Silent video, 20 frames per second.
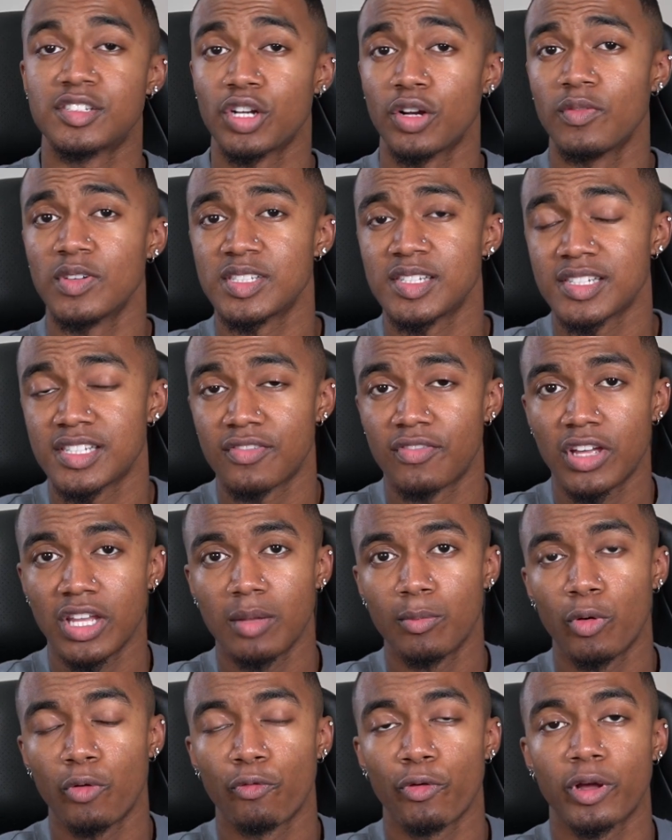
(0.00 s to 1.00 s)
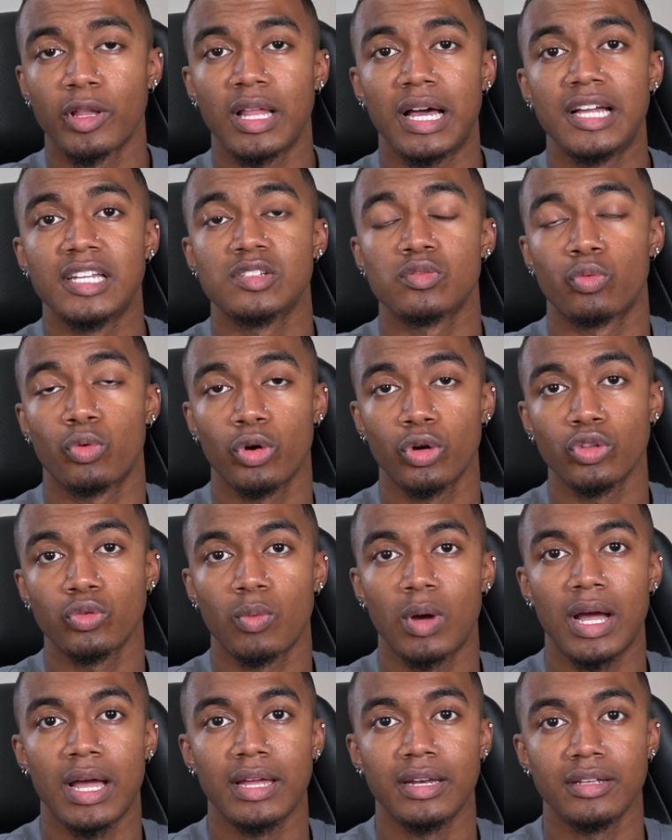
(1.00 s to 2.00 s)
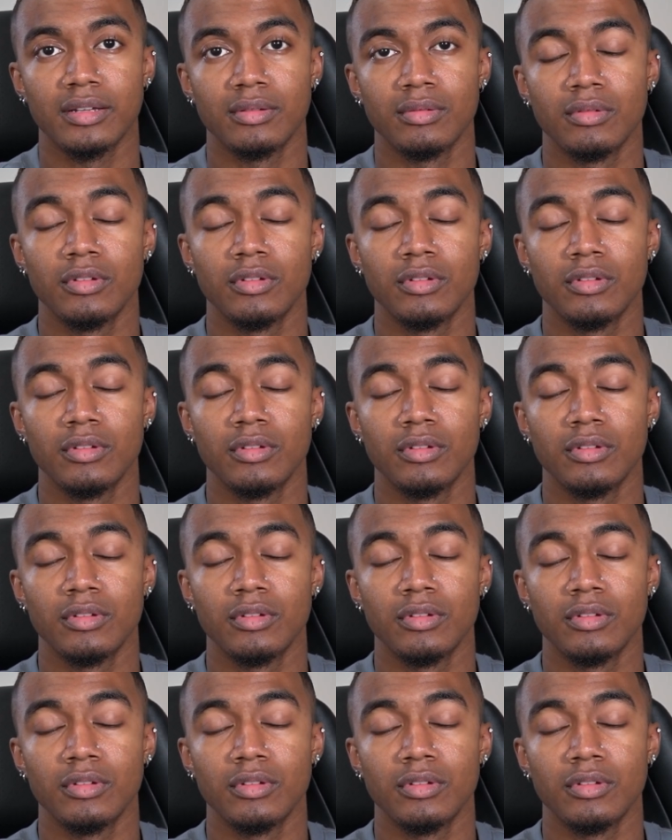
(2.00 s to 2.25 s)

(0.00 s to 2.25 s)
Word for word: service is available for clients worldwide.